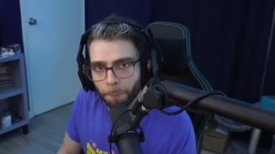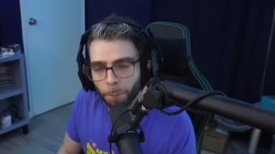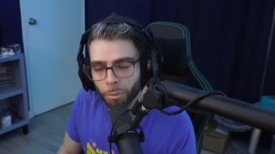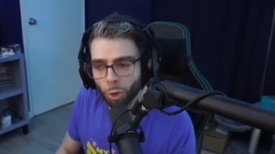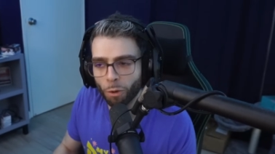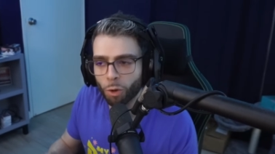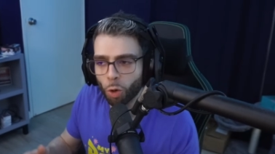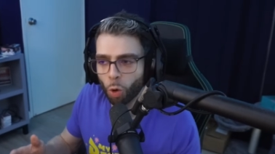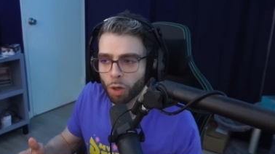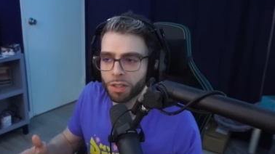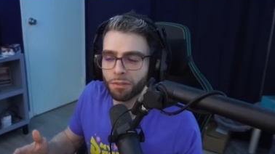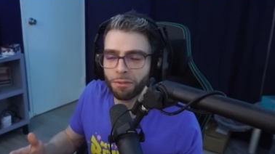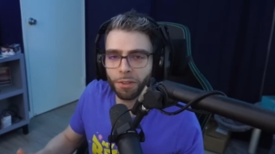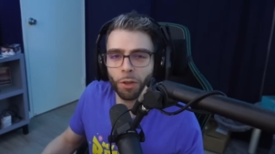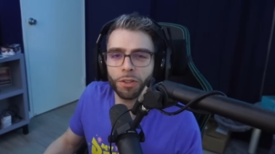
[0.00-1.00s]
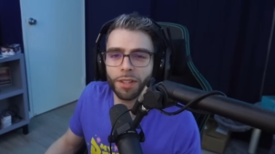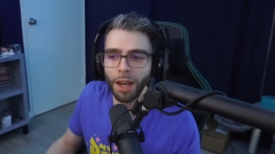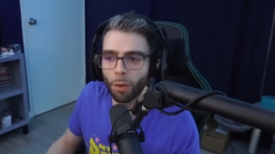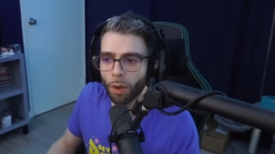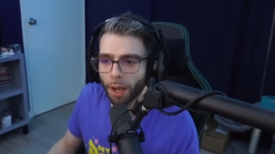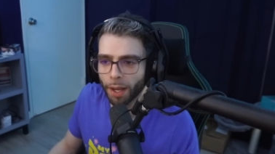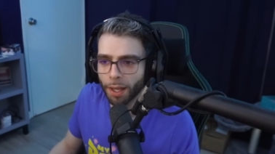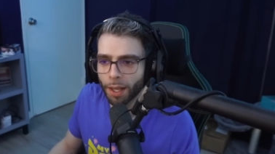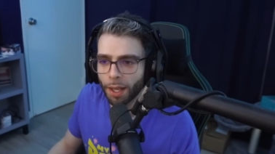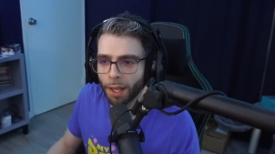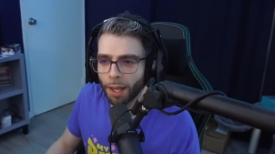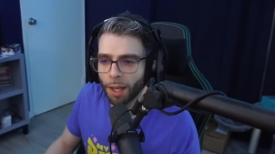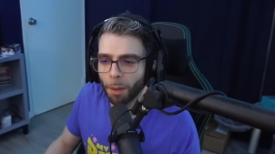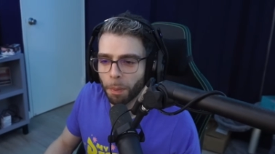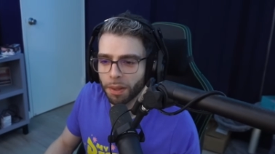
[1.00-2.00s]
So of course it feels that way.
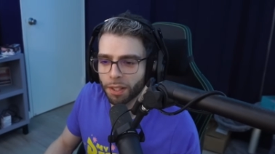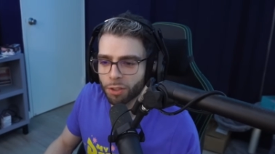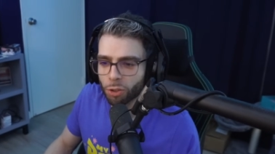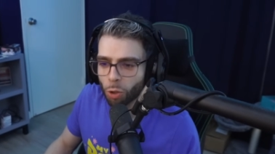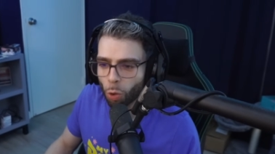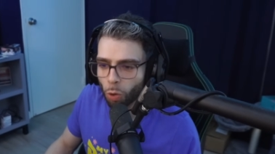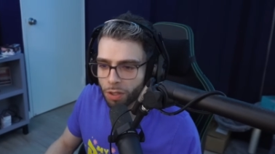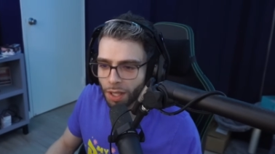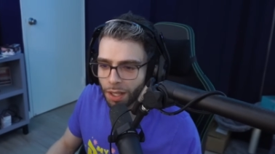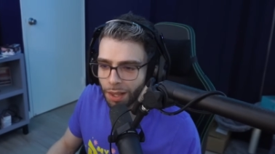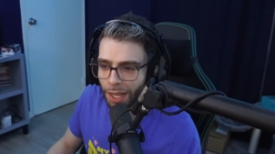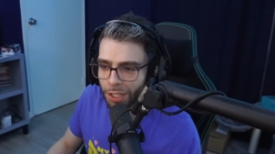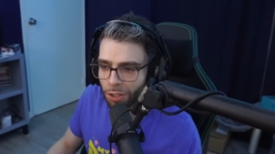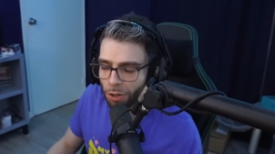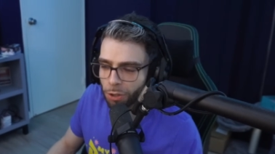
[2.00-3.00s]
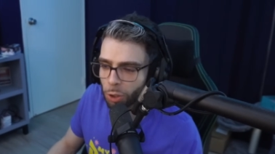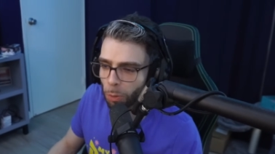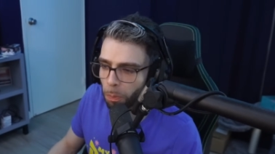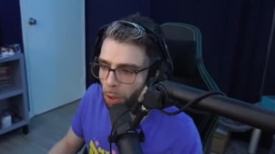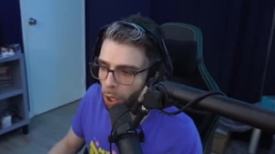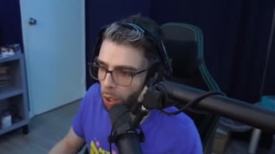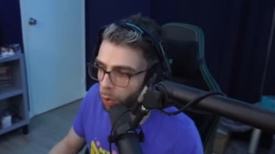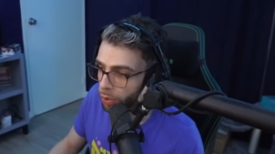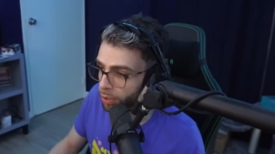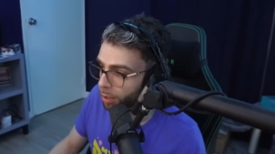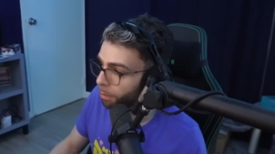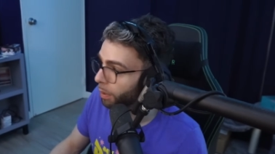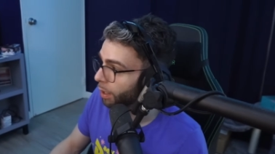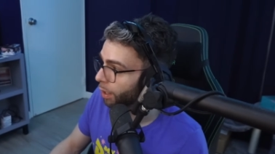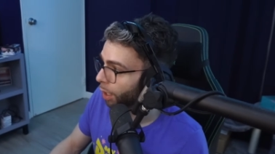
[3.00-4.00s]
But the scores on Legend are supposed
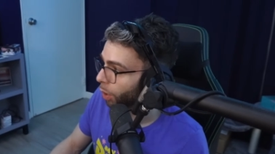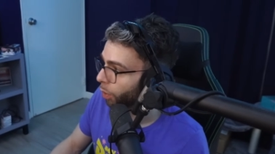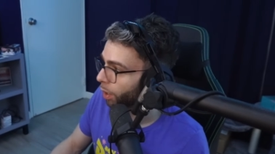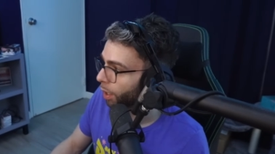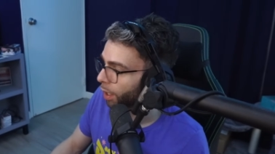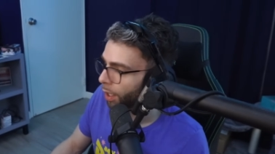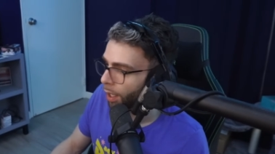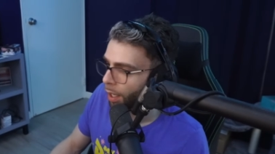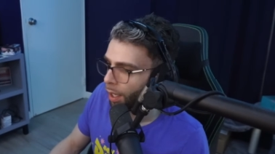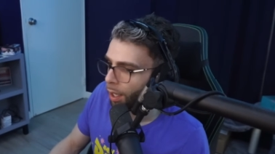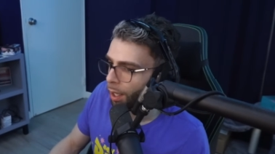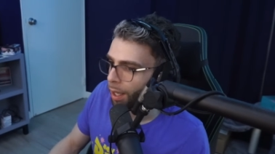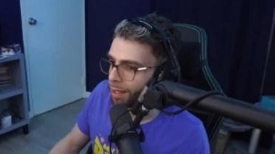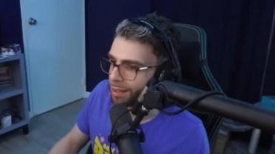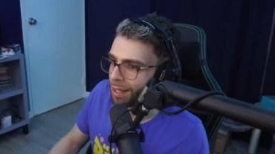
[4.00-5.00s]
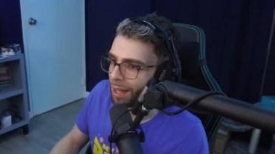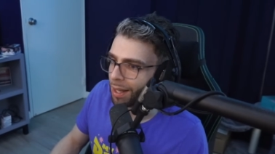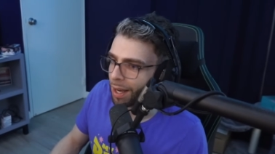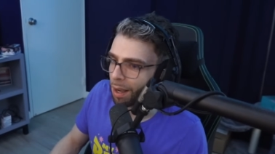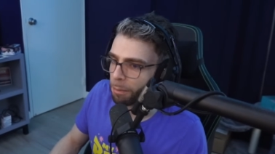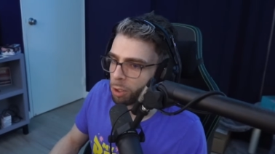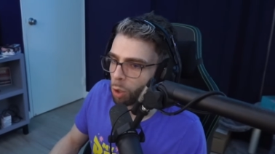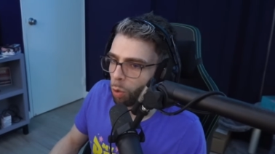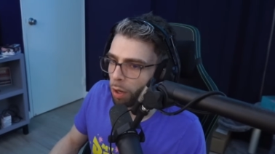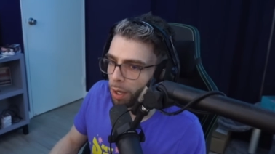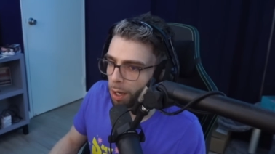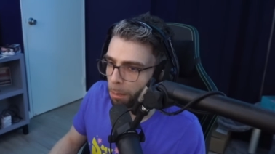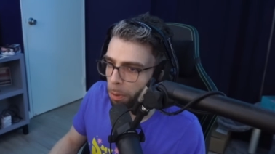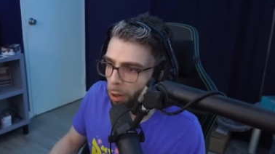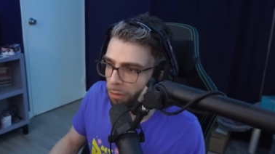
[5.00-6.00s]
to be lower it's not like I'm
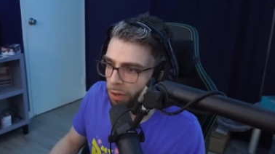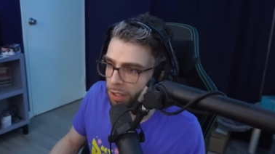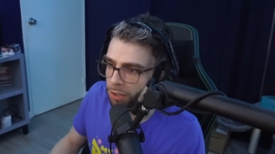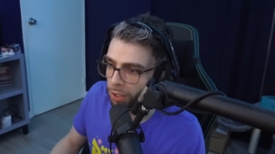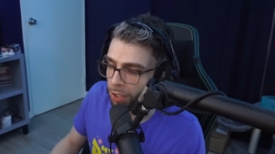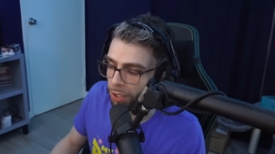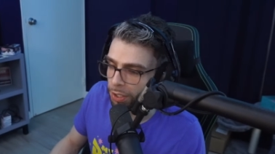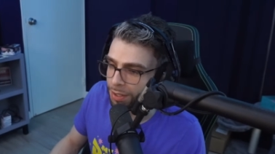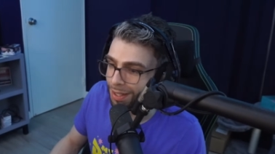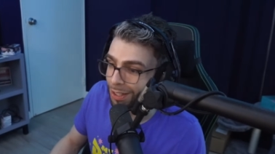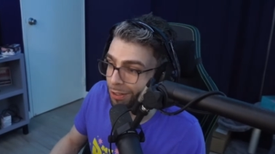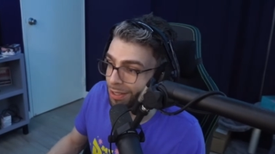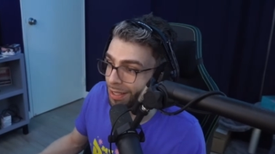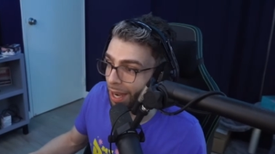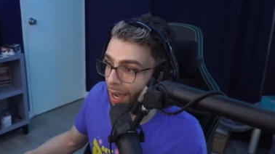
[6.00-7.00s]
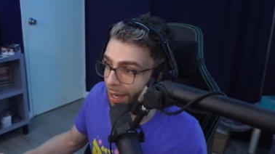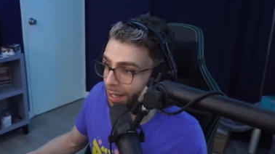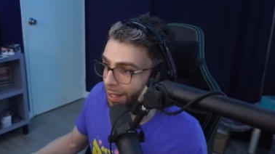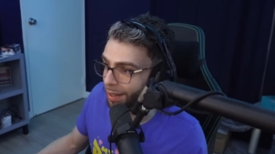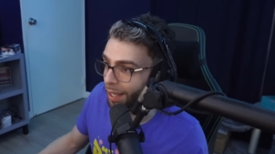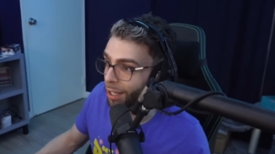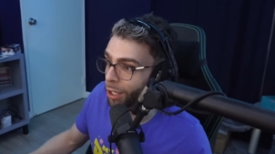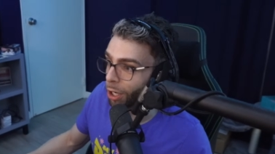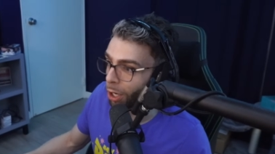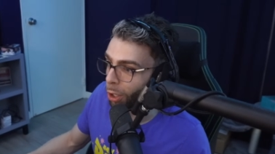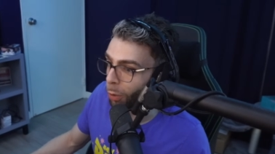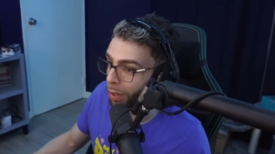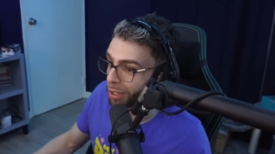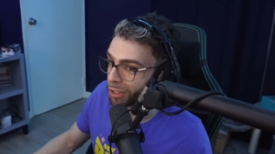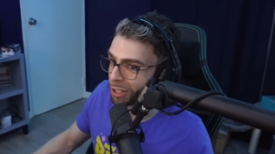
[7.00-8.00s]
squaring up perfects or goods and they're dying. They
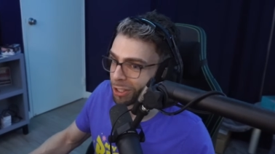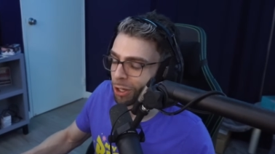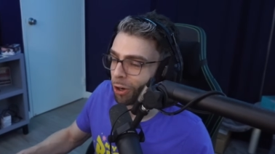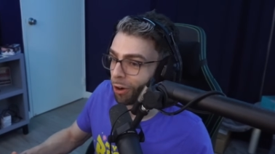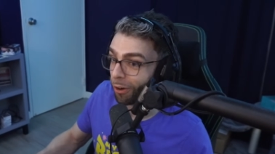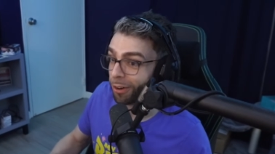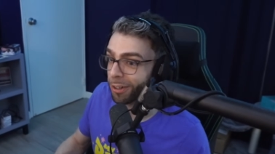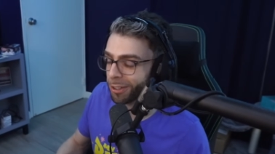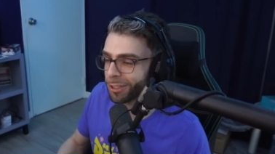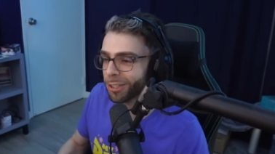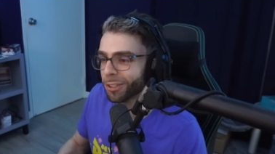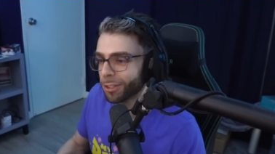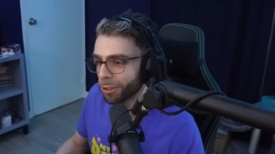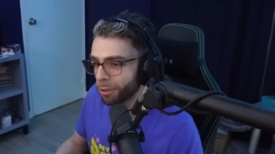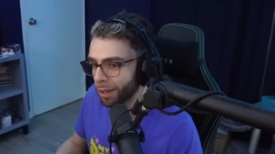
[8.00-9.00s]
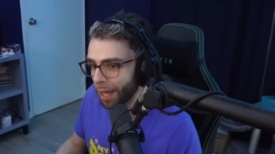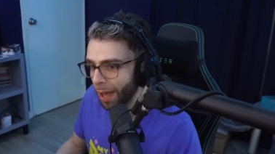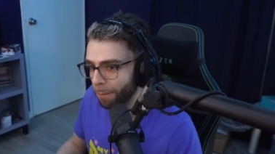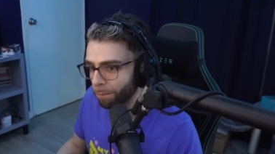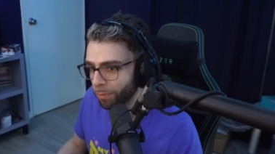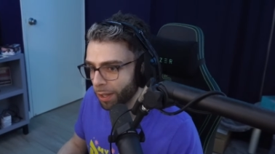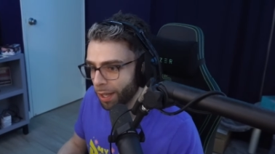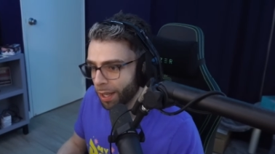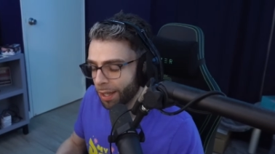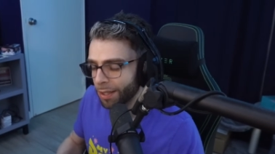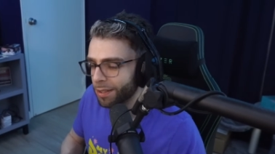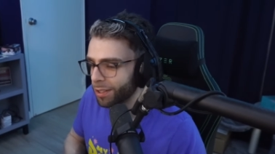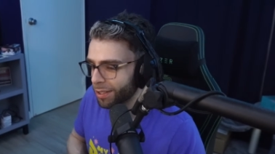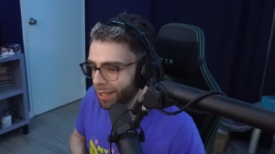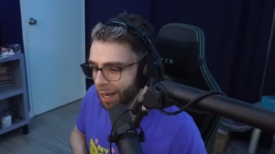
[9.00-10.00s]
go. It's just harder to do that.
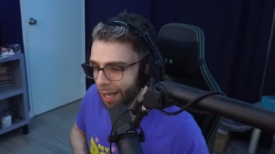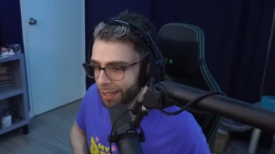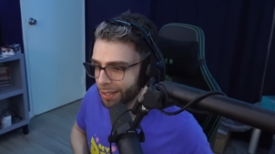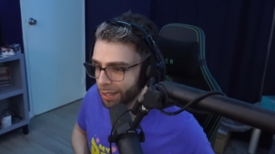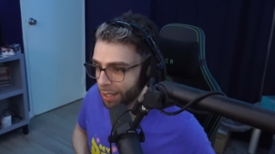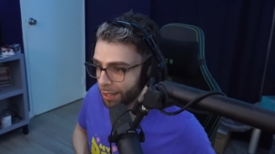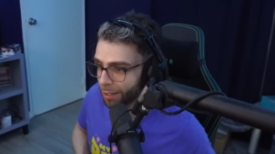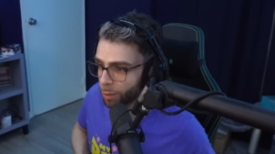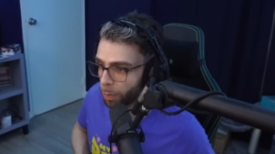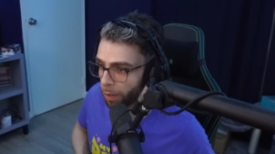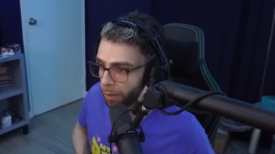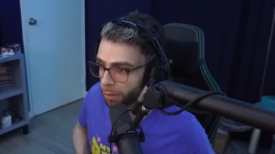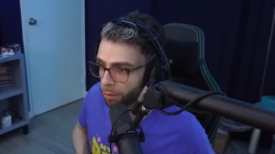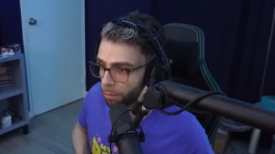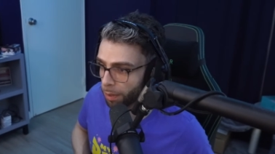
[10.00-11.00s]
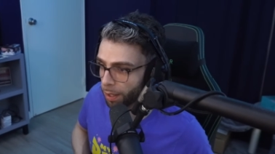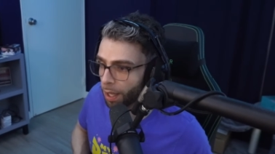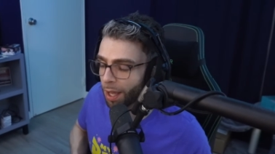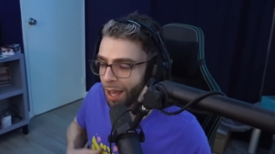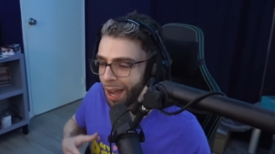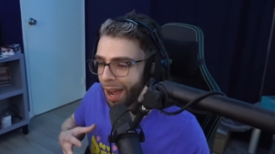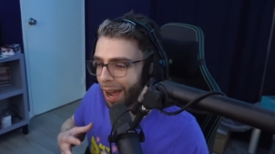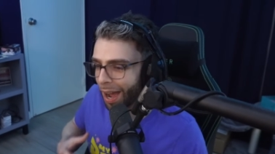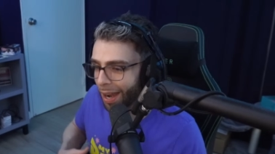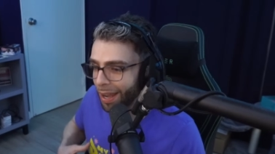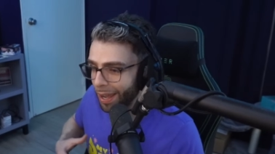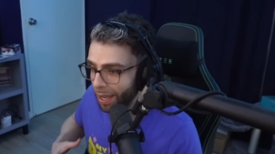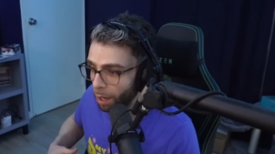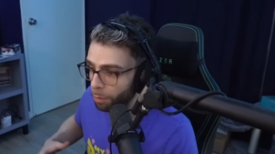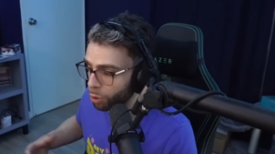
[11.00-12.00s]
This is just an isolated experience for me. I
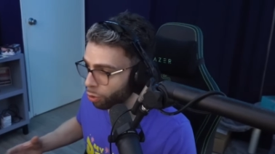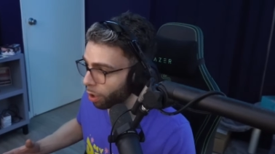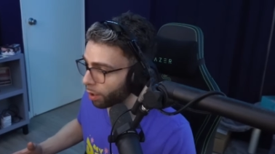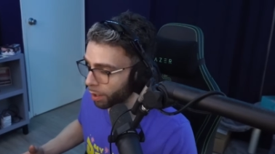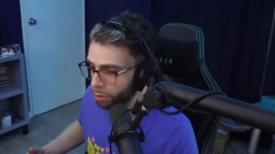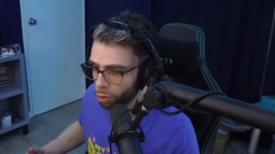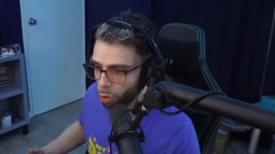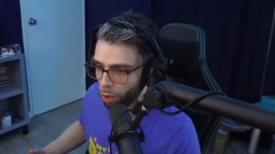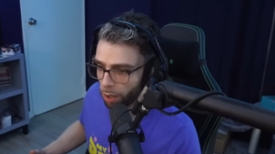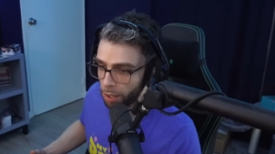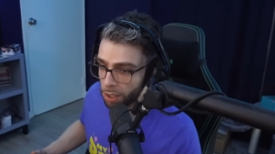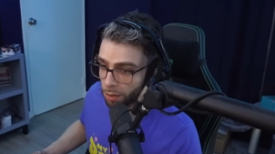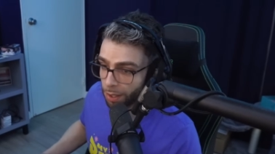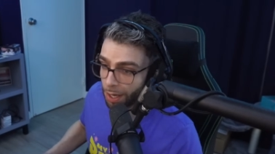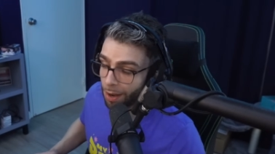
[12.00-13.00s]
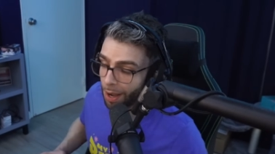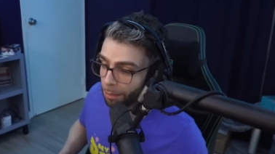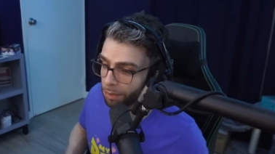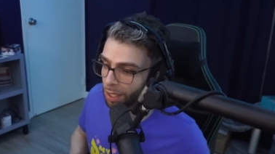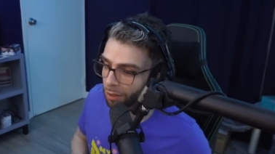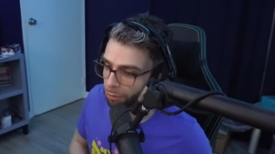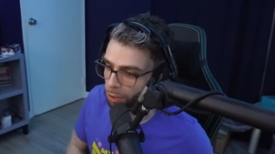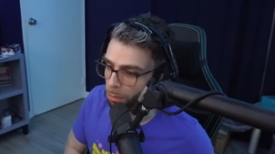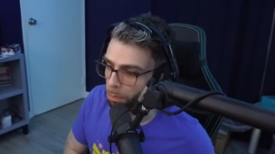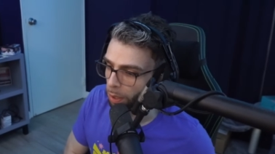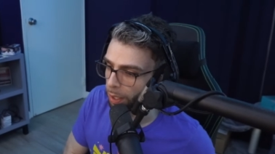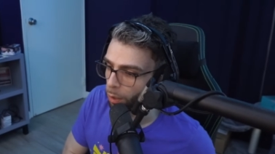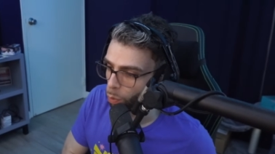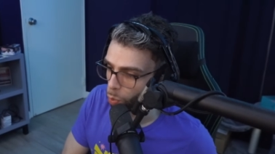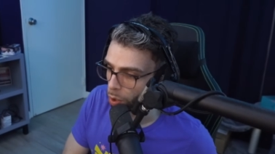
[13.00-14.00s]
am struggling to score on Legend right now. I'm definitely
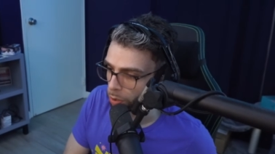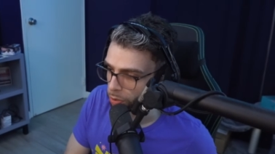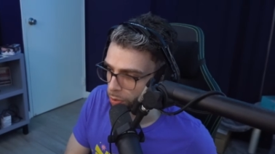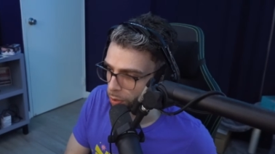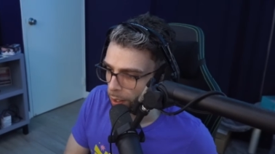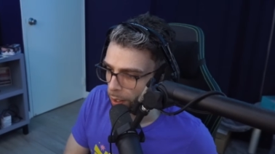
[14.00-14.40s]
playing worse.